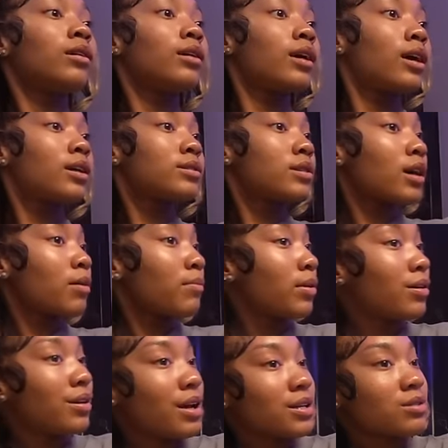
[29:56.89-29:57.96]
Yeah, talking
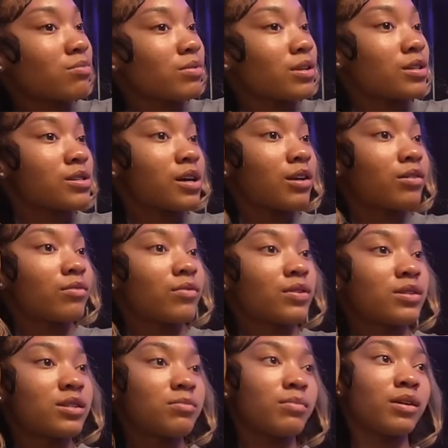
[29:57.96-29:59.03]
about that's when the Shadow
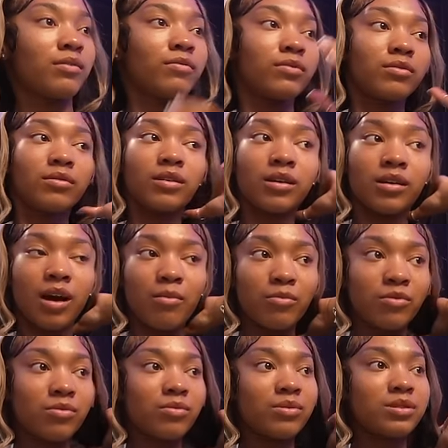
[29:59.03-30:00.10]
versus Manville game.
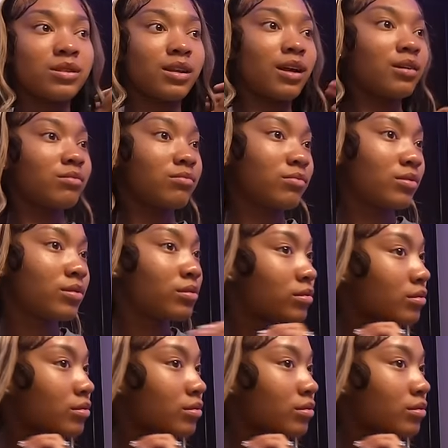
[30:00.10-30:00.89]
I'm going to that one.